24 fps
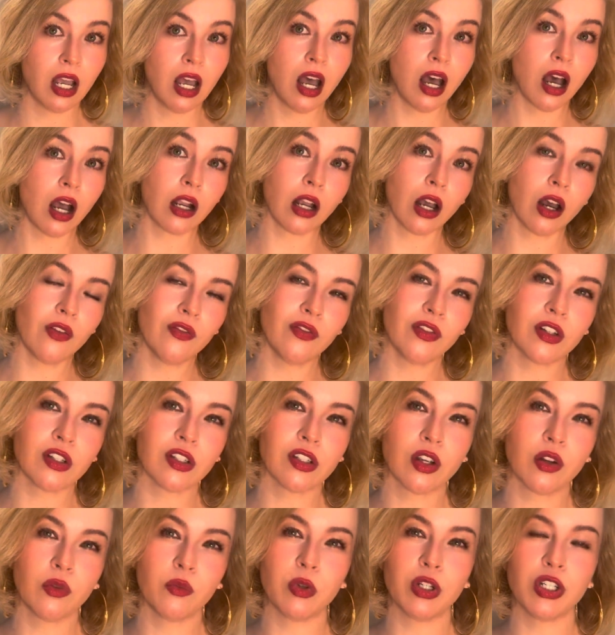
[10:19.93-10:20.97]
a comfort
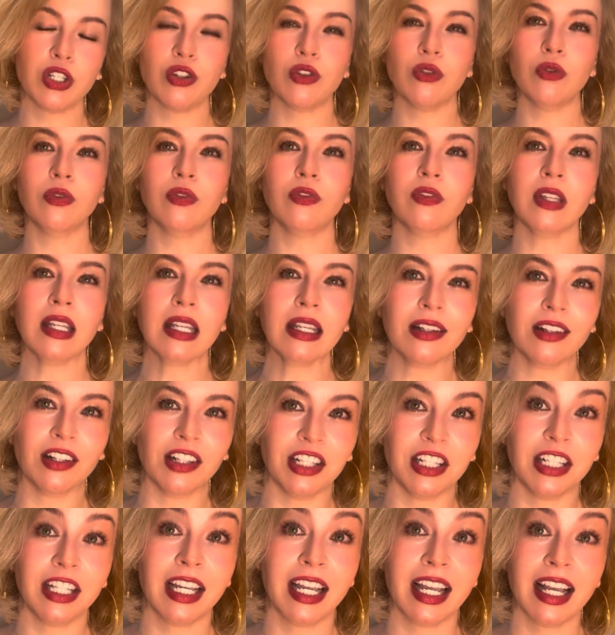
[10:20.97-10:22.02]
zone which you
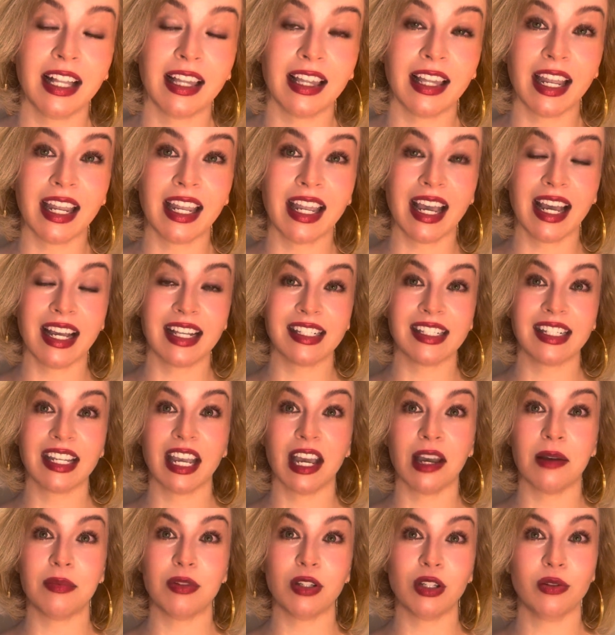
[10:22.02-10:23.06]
feel like has
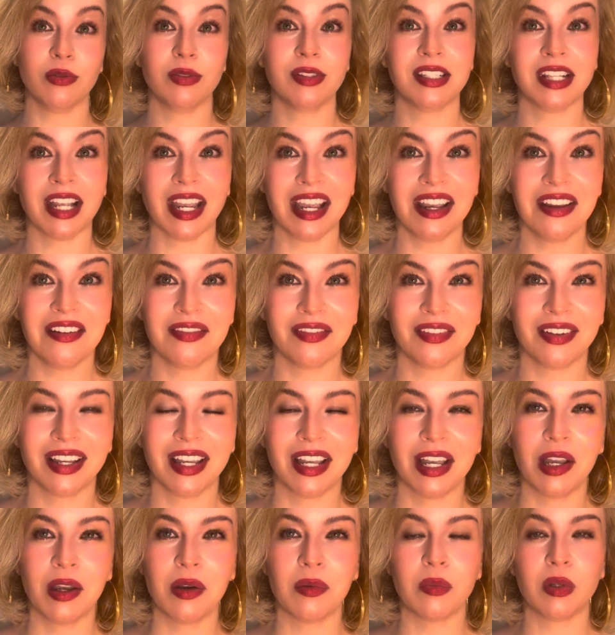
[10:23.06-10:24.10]
kept you safe,
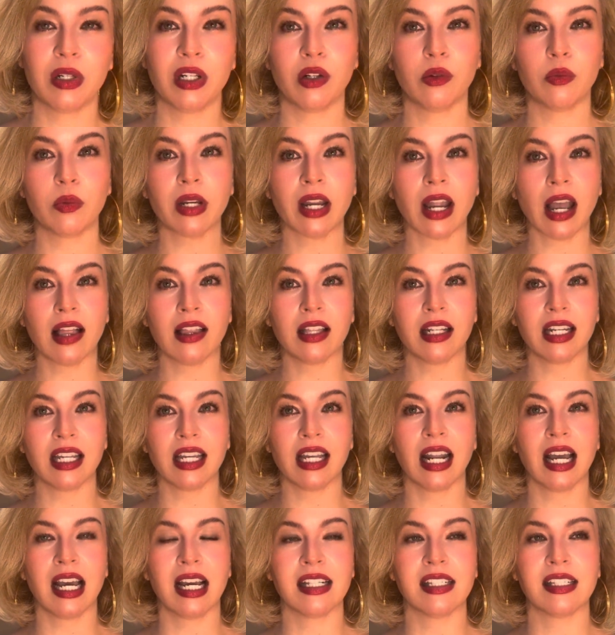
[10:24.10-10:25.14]
but in reality it
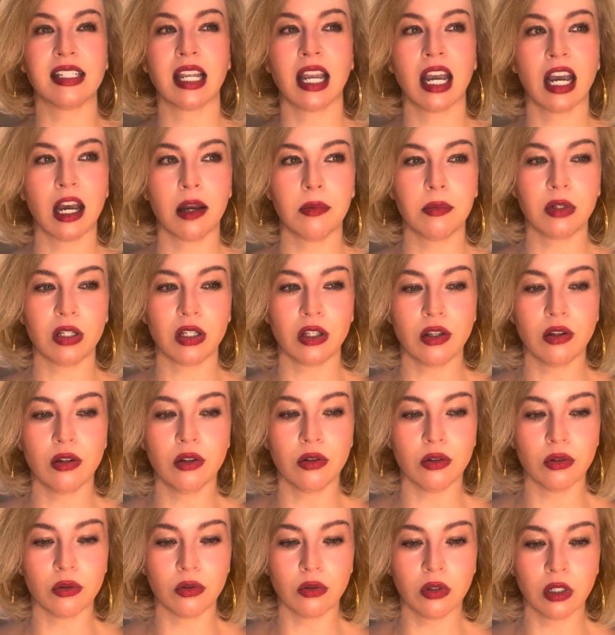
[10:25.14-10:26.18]
has kept
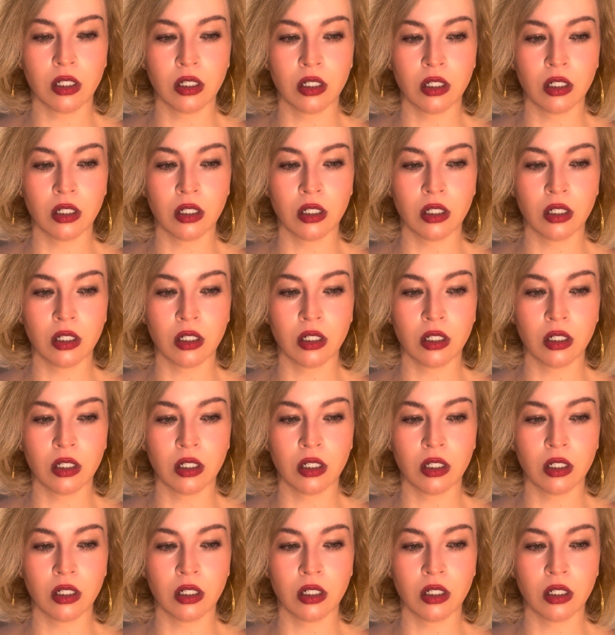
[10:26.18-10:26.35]
you